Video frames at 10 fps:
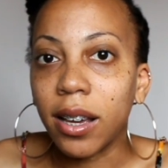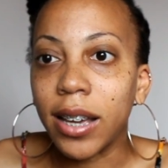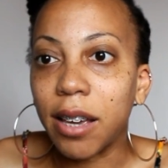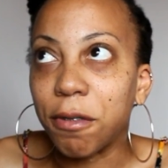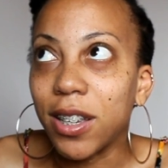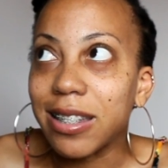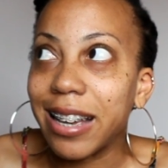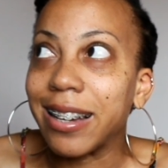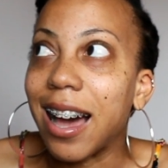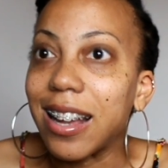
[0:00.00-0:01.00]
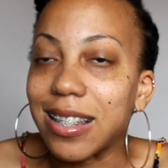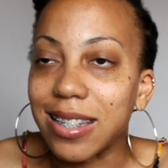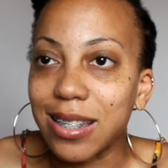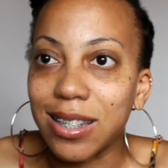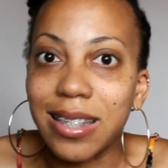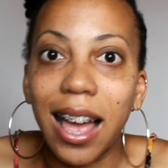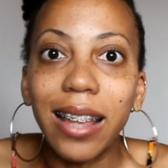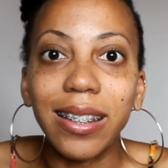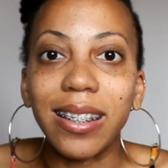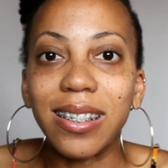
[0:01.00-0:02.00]
it feels like God is
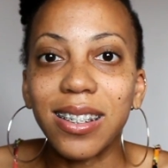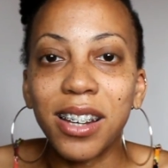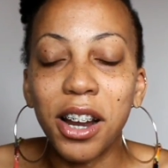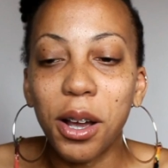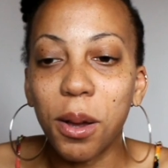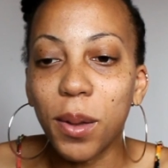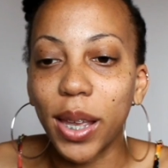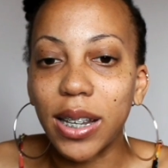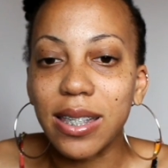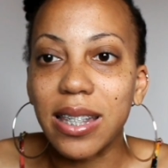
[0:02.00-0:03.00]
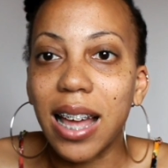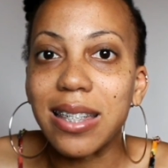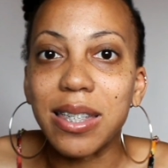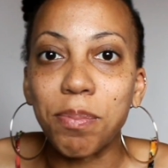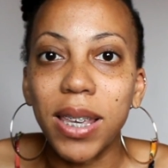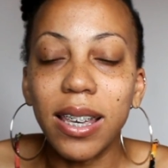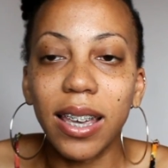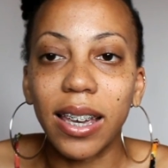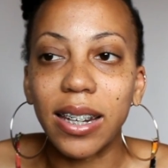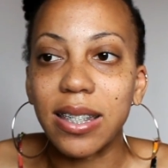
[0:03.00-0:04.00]
silent, you know, and he's not
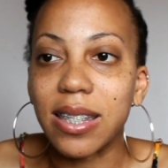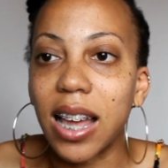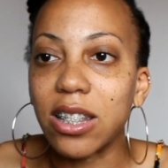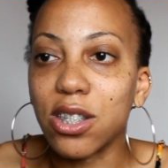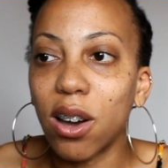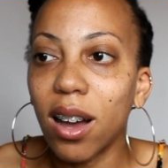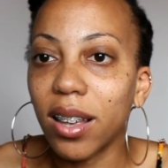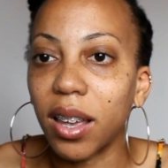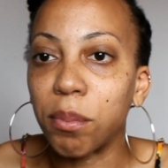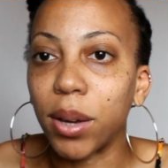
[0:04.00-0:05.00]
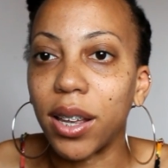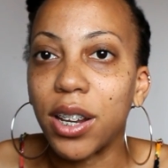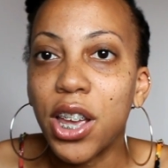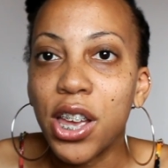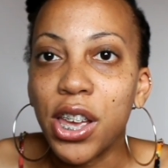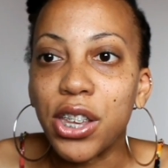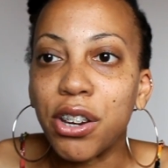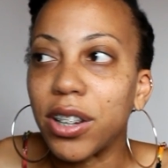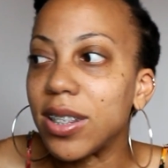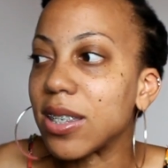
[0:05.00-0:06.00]
speaking and he's not talking, but
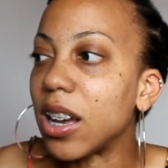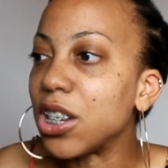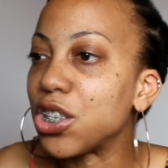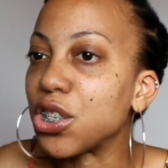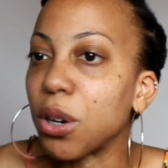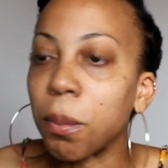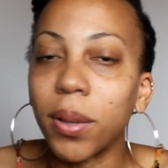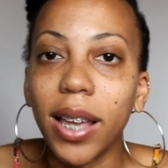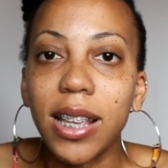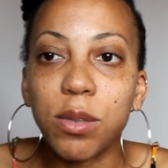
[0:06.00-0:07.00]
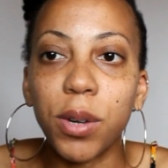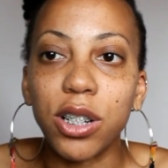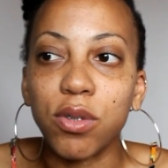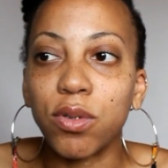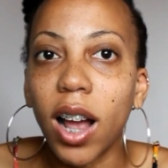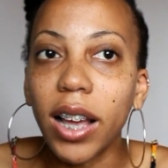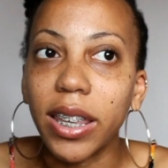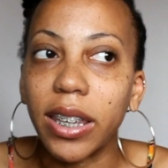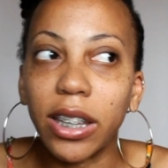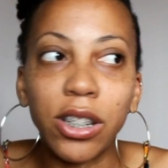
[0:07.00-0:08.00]
you're in this unsure place where it's
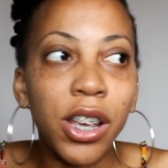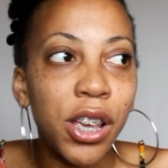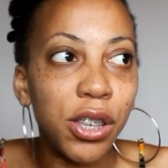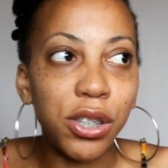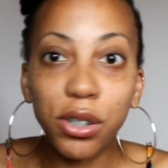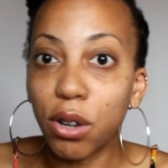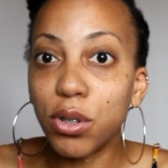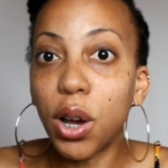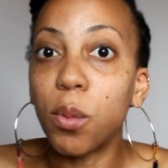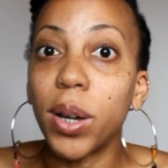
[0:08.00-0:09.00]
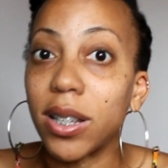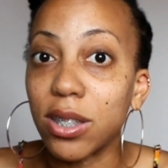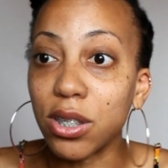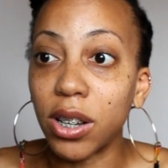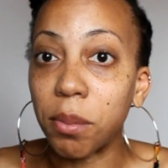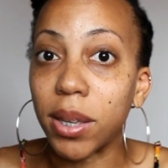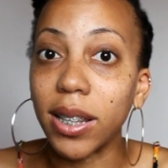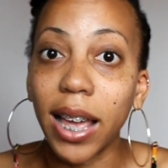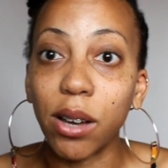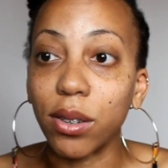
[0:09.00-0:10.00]
rocky and you don't know what it's going to be
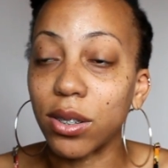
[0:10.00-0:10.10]
like